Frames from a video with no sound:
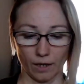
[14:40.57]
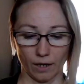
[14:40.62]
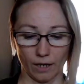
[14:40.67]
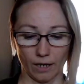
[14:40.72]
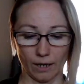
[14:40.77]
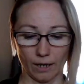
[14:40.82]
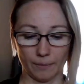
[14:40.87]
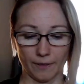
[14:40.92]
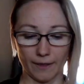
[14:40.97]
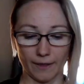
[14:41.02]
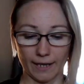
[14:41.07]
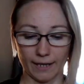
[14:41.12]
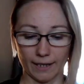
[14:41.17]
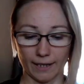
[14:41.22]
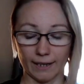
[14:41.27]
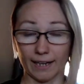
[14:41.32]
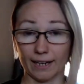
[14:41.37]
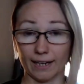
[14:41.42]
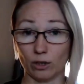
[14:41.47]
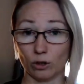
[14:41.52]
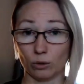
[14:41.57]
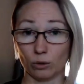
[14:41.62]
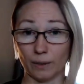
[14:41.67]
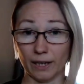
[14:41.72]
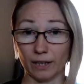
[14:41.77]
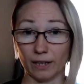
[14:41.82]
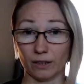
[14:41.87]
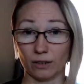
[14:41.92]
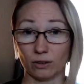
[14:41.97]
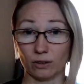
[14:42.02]
Then I know
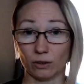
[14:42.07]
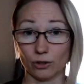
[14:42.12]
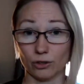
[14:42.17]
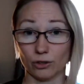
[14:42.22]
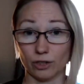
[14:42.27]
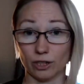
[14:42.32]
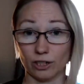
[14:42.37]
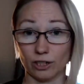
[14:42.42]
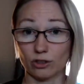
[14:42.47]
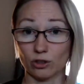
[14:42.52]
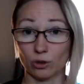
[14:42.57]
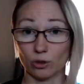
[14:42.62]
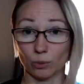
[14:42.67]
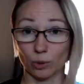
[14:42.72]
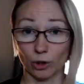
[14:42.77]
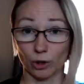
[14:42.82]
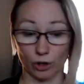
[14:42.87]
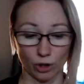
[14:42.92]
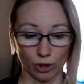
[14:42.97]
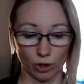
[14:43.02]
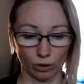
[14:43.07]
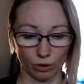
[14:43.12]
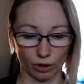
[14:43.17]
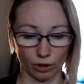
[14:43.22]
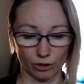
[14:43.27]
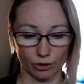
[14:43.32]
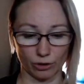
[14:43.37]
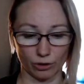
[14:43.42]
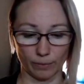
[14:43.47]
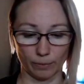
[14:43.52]
my girls need some more
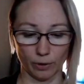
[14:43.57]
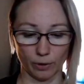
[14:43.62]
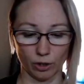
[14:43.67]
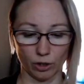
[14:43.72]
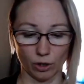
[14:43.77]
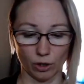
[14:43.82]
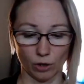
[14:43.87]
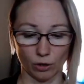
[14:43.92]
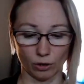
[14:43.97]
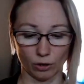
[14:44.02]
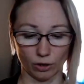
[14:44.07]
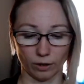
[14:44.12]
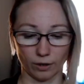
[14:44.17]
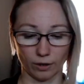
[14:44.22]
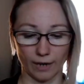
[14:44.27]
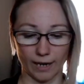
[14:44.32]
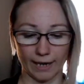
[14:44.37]
yogurt, so I put yogurt.